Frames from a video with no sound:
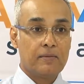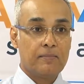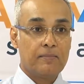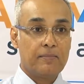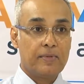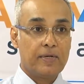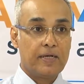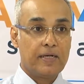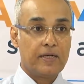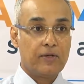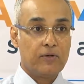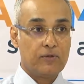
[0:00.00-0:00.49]

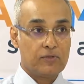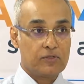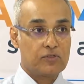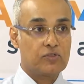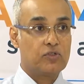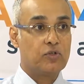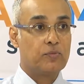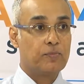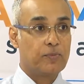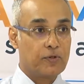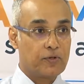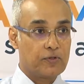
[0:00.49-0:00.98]
by
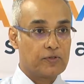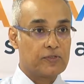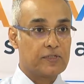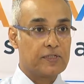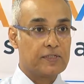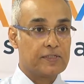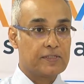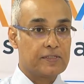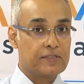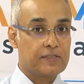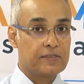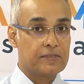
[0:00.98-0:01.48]

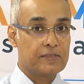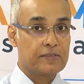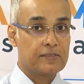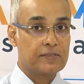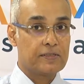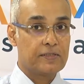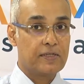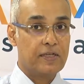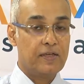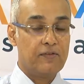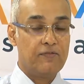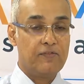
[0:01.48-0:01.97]
osteoporosis
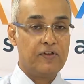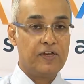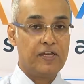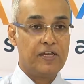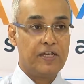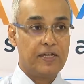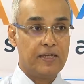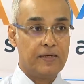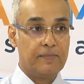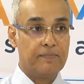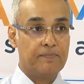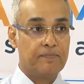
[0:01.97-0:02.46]
every
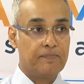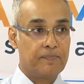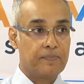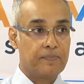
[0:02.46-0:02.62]
year.